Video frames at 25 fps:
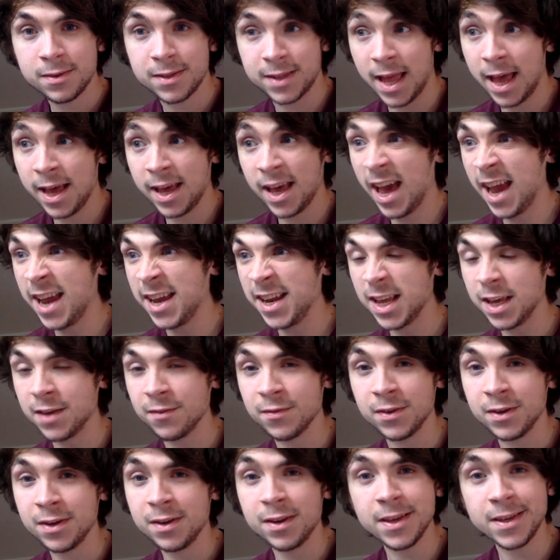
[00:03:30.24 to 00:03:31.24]
decade
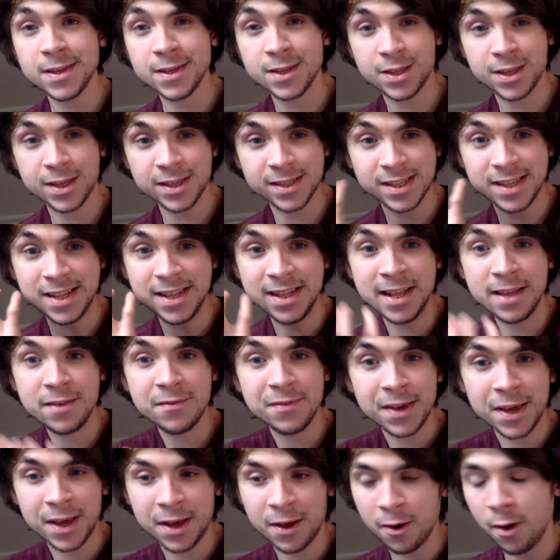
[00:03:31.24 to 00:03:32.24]
even, is just
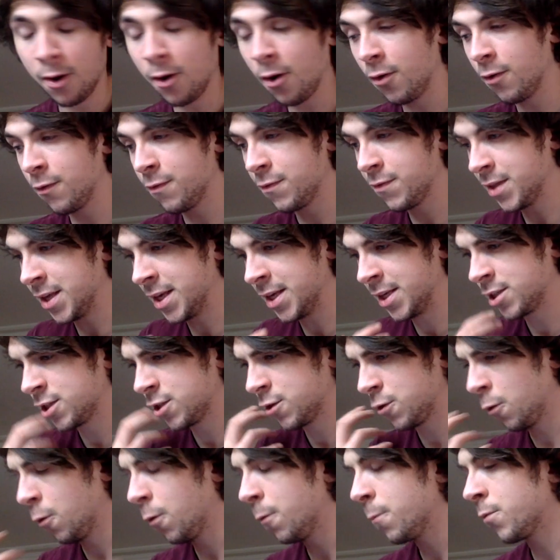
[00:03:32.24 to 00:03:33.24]
living off these
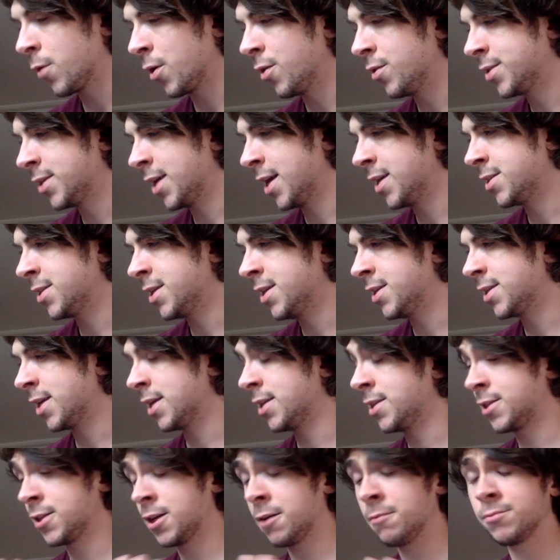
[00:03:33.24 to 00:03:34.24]
thought processes.
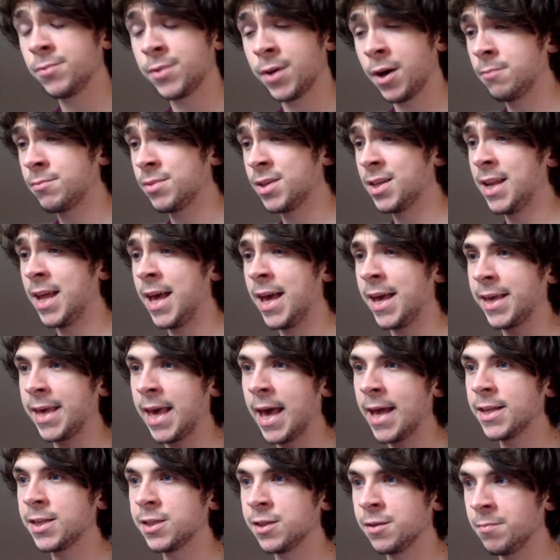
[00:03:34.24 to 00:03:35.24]
And sometimes I let it
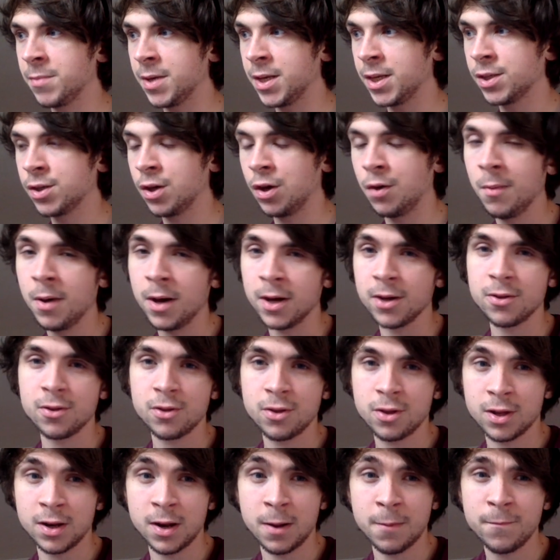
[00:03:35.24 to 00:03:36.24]
get to me too
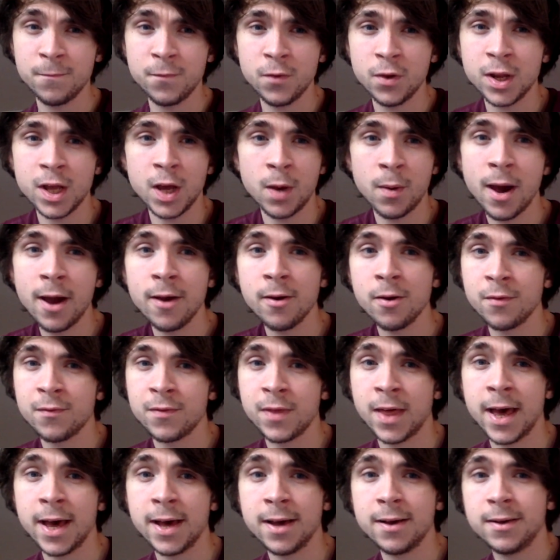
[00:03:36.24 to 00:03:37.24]
much, and I'm fully aware
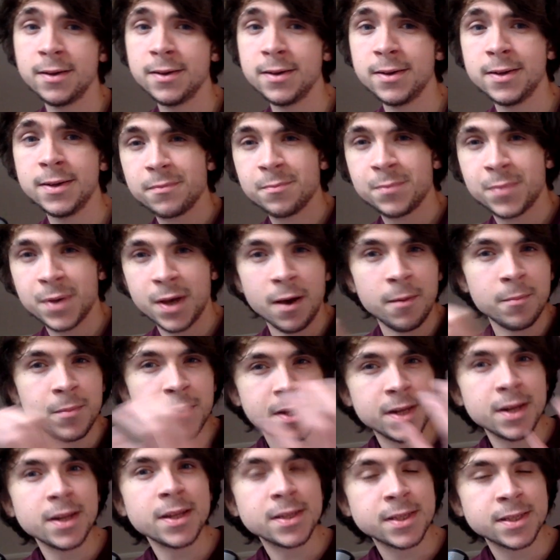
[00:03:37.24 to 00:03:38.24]
of that. But I'm
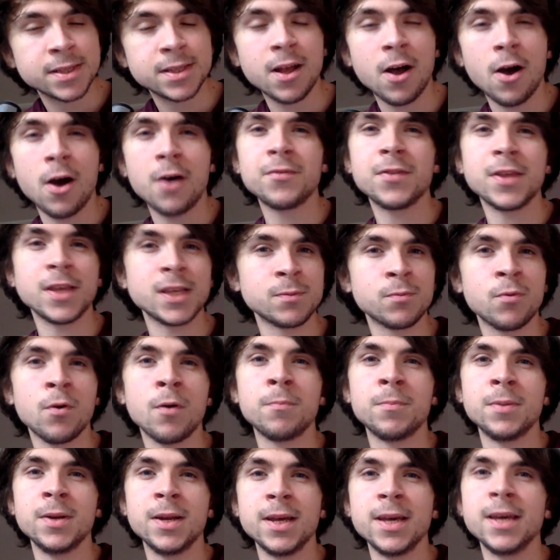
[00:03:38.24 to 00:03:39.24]
gonna start this
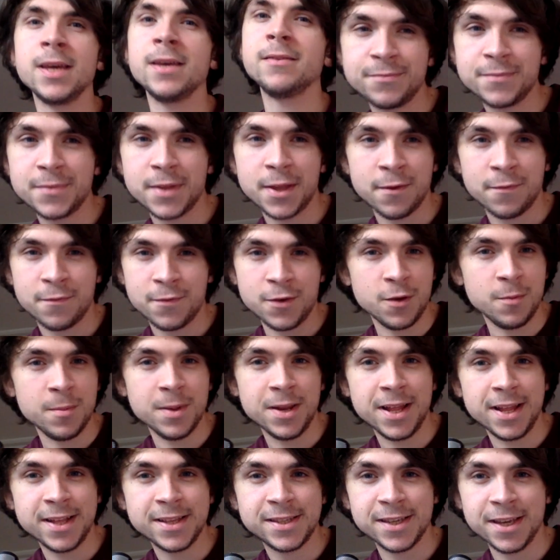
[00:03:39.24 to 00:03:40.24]
properly a few
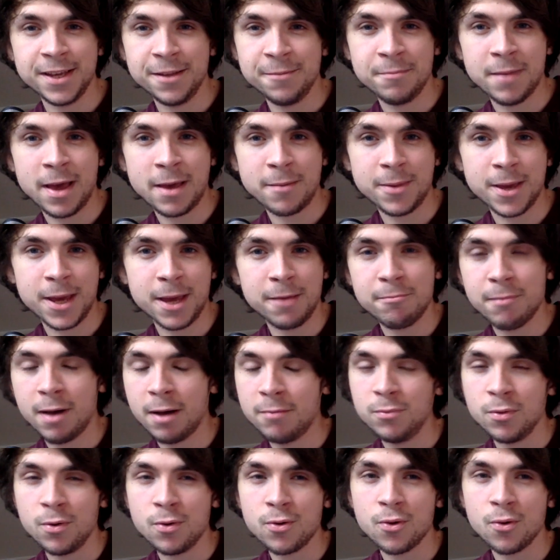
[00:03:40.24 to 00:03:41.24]
minutes in, maybe,
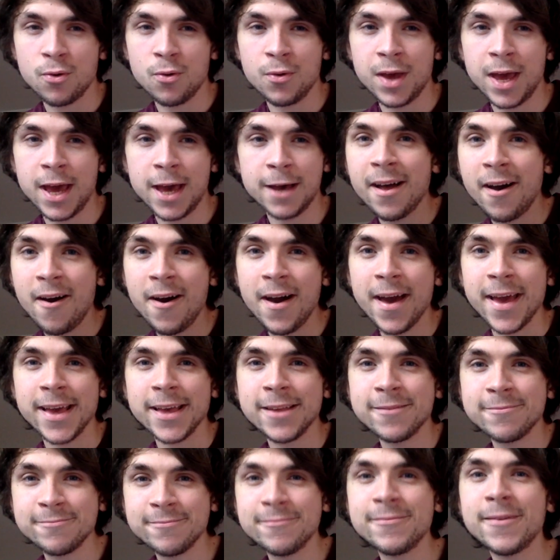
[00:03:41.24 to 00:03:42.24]
I'm not sure yet.
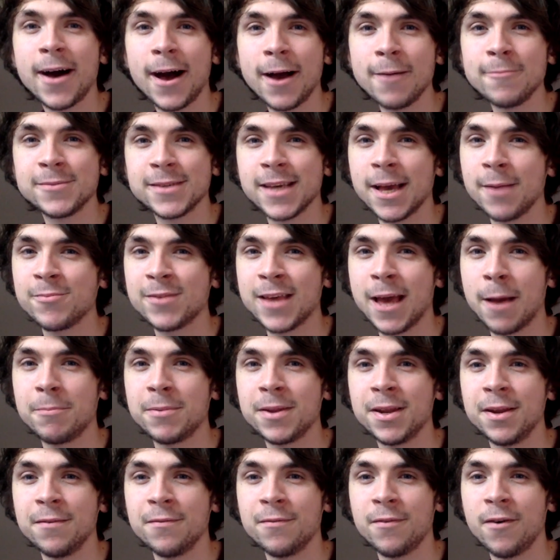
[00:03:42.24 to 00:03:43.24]
Hi, I'm Sam
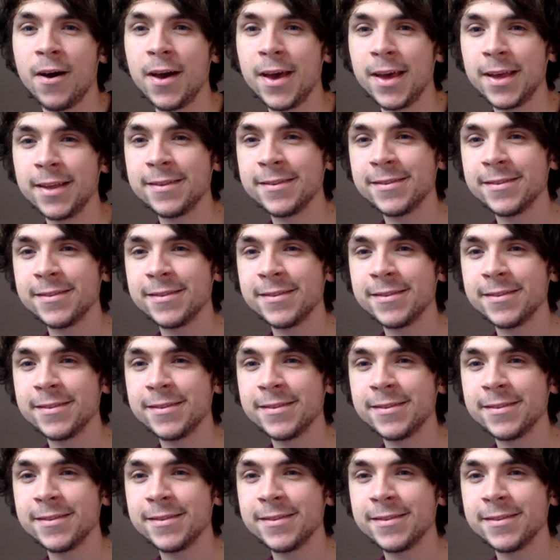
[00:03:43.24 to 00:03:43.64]
Chaplinify.